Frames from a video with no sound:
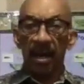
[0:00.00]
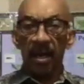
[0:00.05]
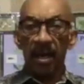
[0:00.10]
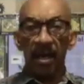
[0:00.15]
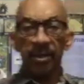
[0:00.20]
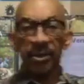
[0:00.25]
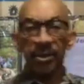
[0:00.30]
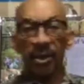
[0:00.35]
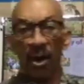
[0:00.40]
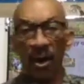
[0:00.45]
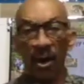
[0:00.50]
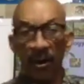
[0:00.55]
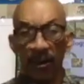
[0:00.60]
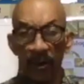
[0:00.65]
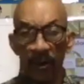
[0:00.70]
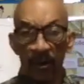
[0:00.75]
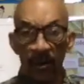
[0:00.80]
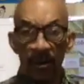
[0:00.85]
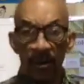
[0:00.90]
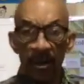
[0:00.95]

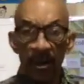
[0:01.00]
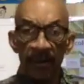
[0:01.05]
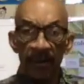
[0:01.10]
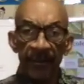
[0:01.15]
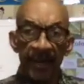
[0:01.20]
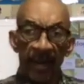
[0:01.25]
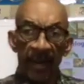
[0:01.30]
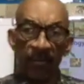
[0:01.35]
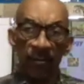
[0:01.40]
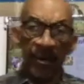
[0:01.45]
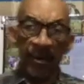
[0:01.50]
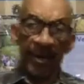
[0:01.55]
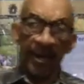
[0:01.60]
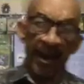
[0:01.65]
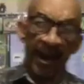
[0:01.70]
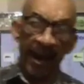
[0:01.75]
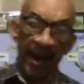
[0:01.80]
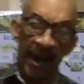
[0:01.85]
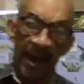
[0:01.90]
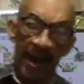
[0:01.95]
turtle that we
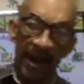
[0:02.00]
have